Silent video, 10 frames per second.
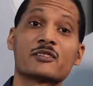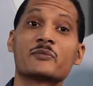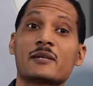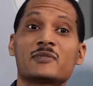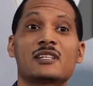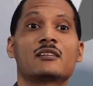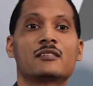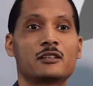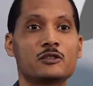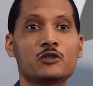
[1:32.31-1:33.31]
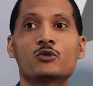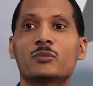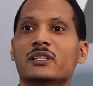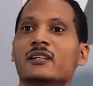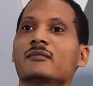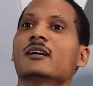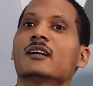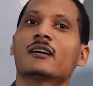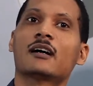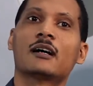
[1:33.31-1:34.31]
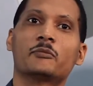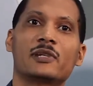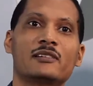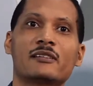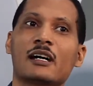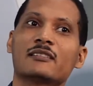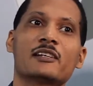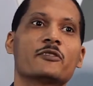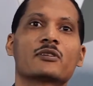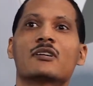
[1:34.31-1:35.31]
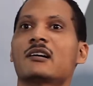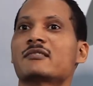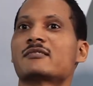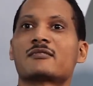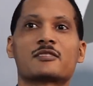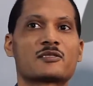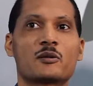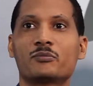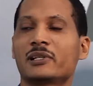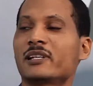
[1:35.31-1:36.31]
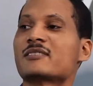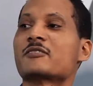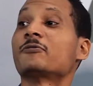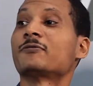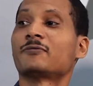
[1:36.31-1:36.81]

Sometimes they knew, but they had never gone to some place to